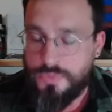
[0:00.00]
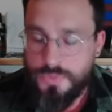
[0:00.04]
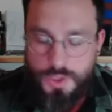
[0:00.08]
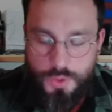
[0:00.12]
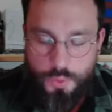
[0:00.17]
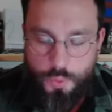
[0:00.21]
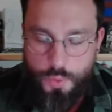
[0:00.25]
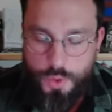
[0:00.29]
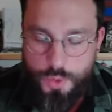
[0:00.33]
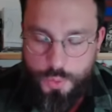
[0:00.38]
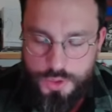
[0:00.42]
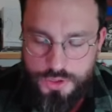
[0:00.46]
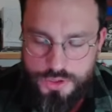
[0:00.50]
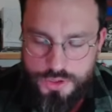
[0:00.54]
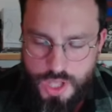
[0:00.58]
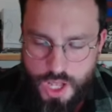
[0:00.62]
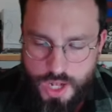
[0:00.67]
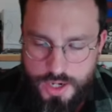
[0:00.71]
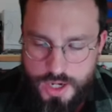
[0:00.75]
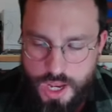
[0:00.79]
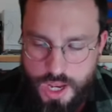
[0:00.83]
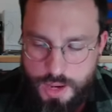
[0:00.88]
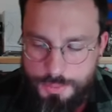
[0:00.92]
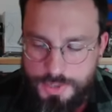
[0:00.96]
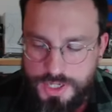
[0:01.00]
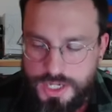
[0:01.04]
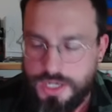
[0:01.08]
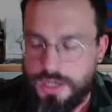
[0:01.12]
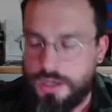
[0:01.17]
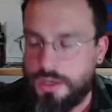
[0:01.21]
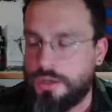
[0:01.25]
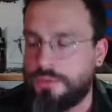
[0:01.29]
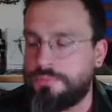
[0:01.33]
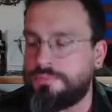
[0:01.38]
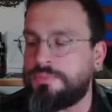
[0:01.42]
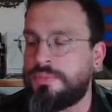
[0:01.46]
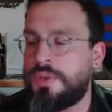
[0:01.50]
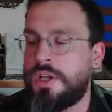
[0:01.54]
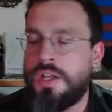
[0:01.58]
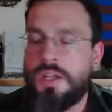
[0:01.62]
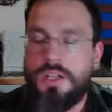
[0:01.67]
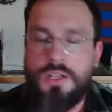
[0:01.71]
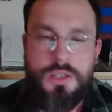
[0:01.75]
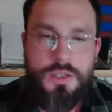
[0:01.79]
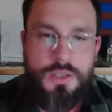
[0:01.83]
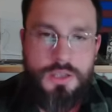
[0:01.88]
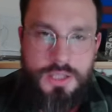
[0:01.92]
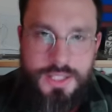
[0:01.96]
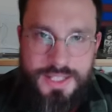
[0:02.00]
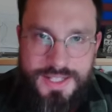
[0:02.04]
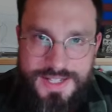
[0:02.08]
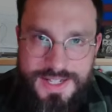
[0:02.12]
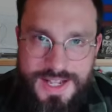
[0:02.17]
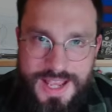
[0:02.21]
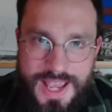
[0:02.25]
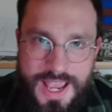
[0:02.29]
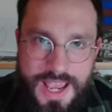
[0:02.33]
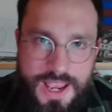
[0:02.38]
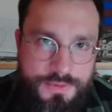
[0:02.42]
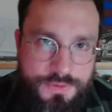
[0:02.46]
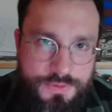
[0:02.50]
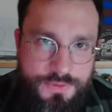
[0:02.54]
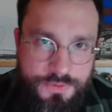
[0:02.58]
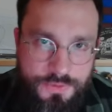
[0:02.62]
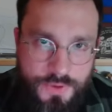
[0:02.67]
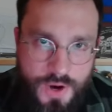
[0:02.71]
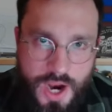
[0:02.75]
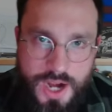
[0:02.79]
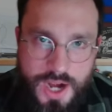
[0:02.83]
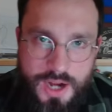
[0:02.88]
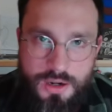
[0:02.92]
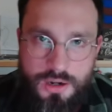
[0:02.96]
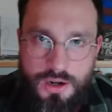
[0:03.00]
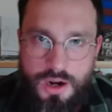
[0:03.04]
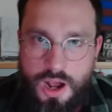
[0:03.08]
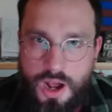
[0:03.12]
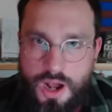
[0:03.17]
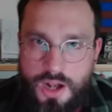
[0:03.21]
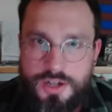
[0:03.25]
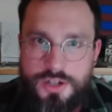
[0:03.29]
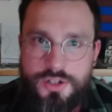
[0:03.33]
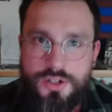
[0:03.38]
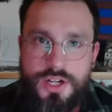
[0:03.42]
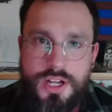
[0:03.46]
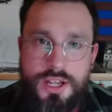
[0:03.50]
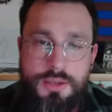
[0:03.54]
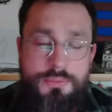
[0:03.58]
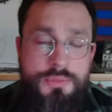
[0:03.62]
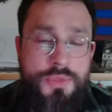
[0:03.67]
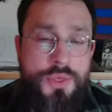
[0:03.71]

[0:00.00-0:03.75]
we will not name it here, lit a fire under him.